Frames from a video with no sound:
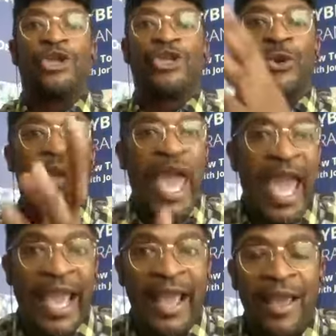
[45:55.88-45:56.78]

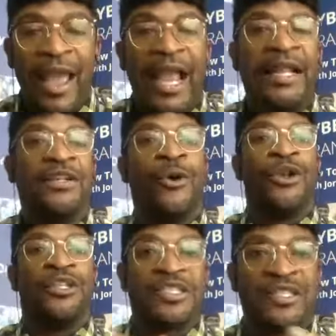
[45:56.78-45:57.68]
2K in
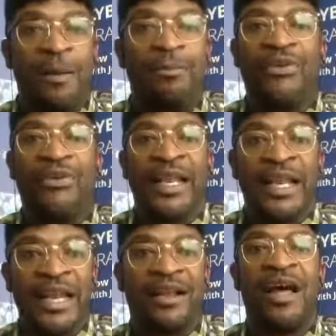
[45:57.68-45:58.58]
order to start bringing
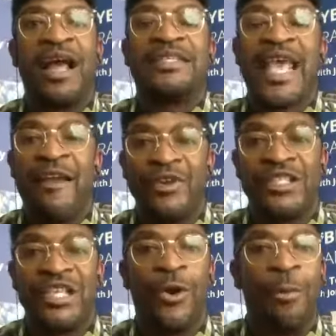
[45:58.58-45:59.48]
in clients every
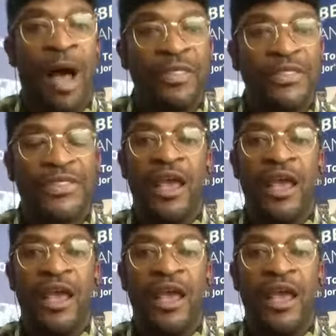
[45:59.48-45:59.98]
single month.